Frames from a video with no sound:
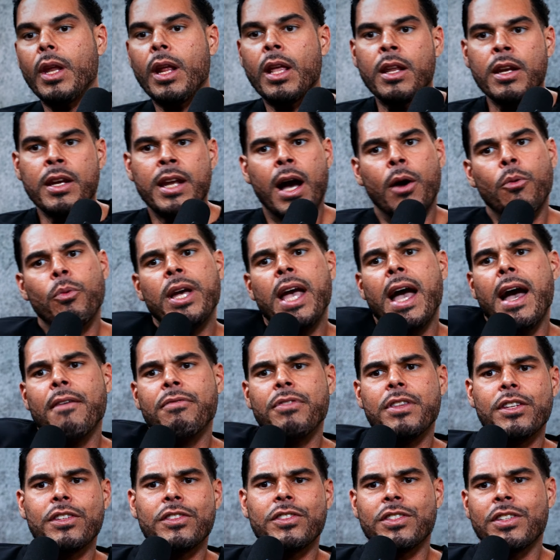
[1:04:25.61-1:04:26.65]
Now, we have
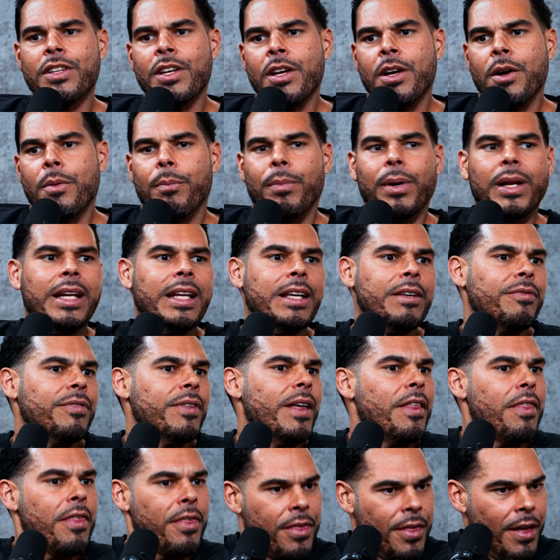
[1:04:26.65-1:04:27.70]
this belief
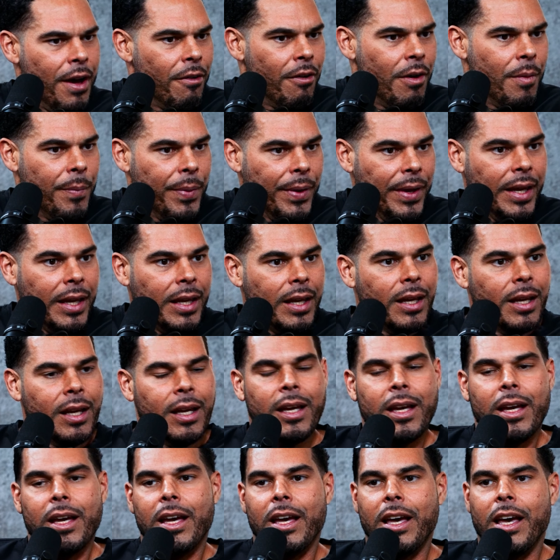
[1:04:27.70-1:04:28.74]
that therapy
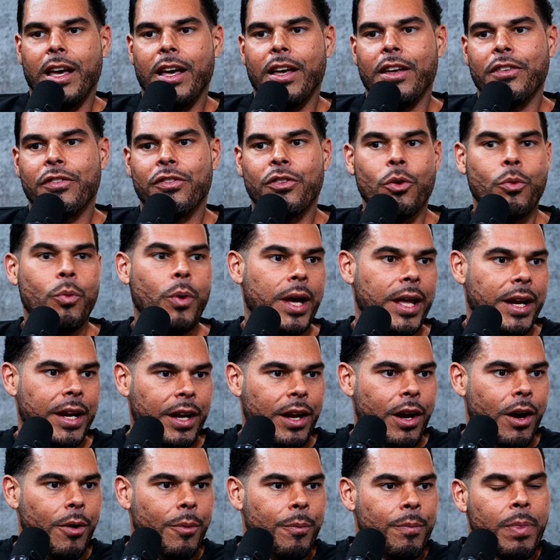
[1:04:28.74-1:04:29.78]
is the way to
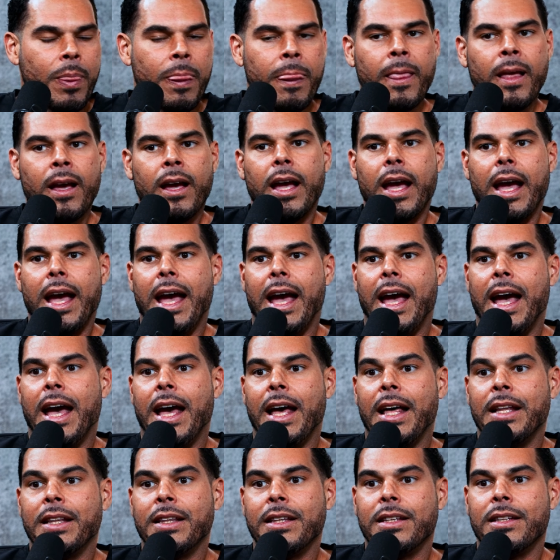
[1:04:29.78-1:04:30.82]
go.
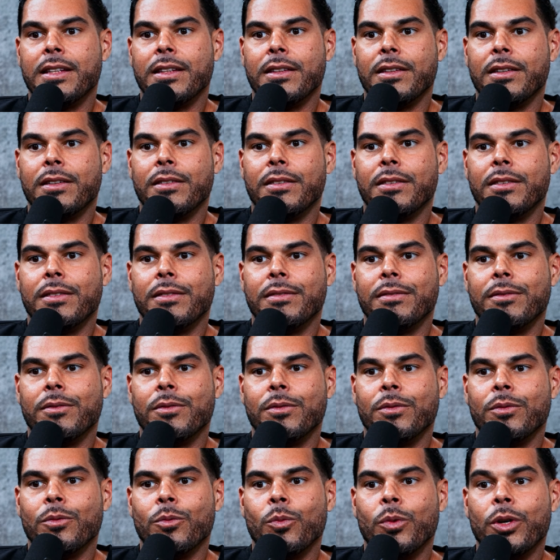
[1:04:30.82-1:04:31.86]
And
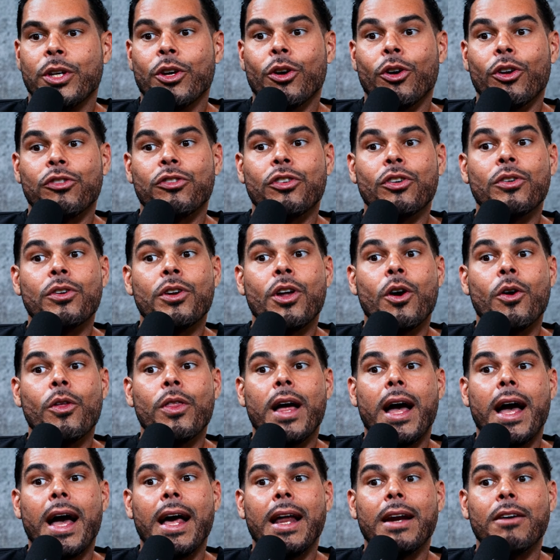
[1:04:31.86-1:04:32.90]
we also know
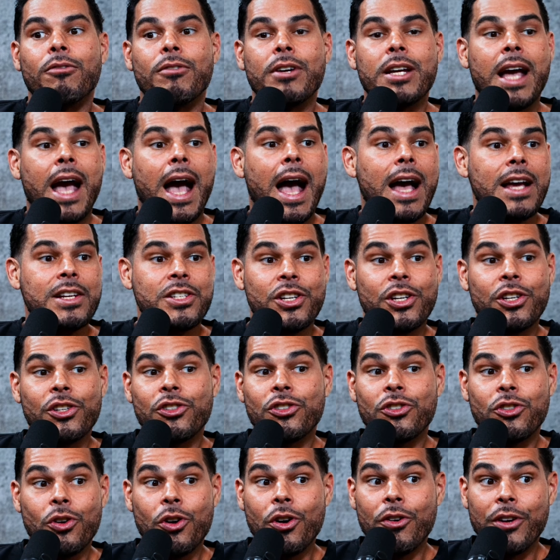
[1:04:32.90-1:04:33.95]
that rehashing a
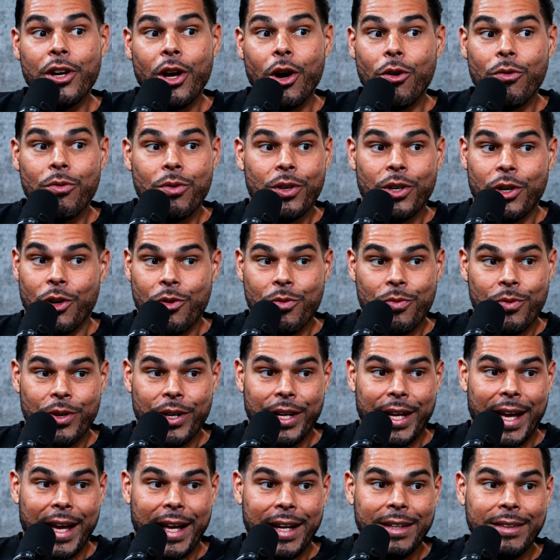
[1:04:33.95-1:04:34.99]
story over and over
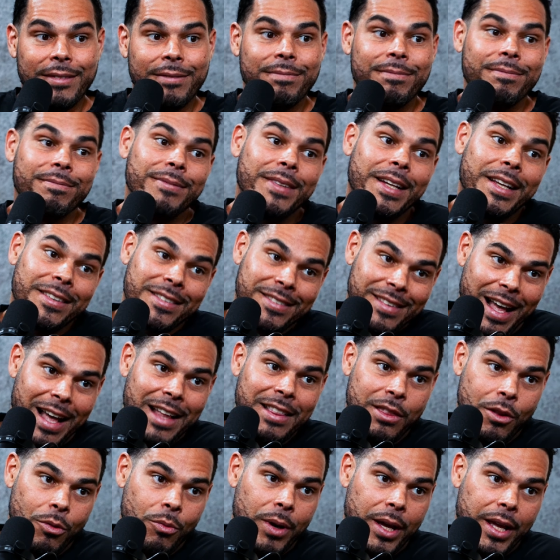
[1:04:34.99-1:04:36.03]
again is
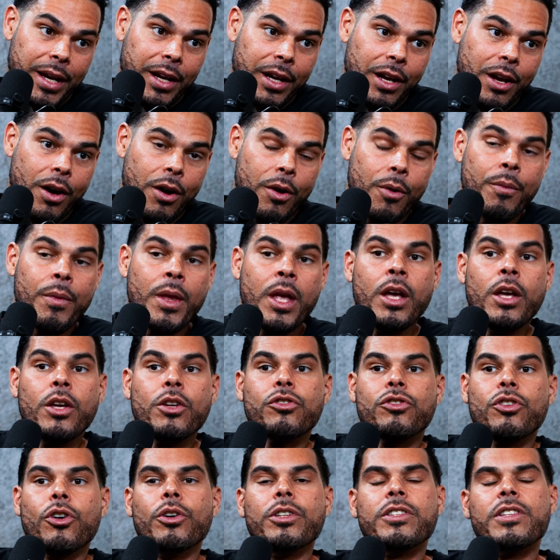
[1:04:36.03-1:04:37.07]
not the way to go.
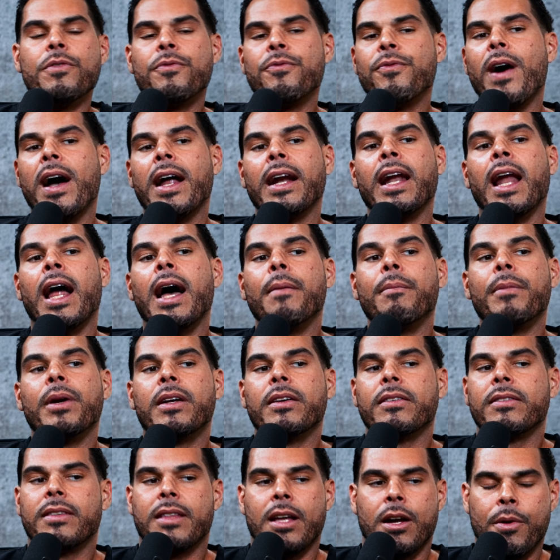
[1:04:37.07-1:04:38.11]
So it's a fine line,
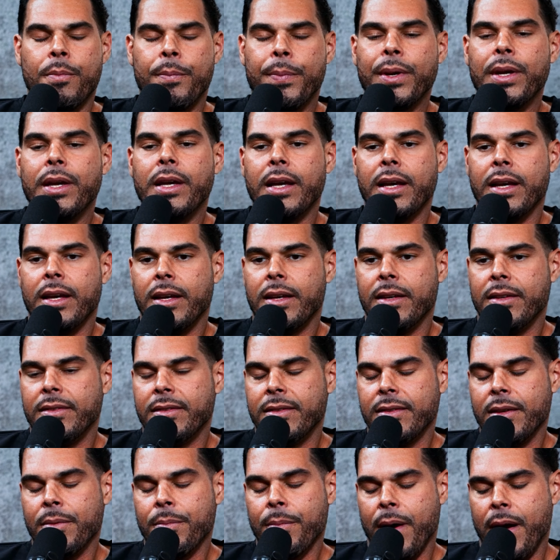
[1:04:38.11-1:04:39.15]
because therapy
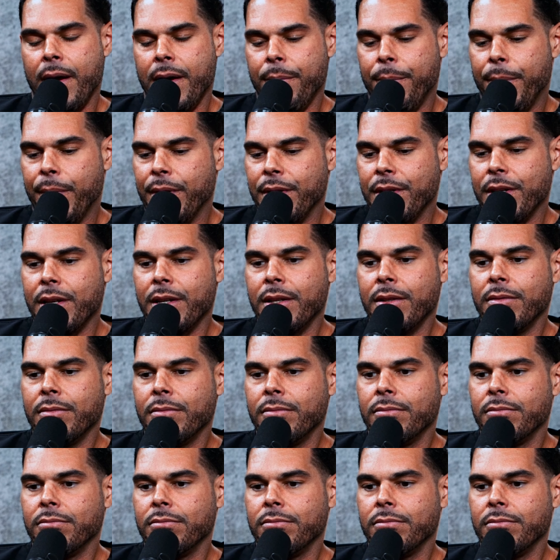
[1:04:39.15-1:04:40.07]
is, in my opinion,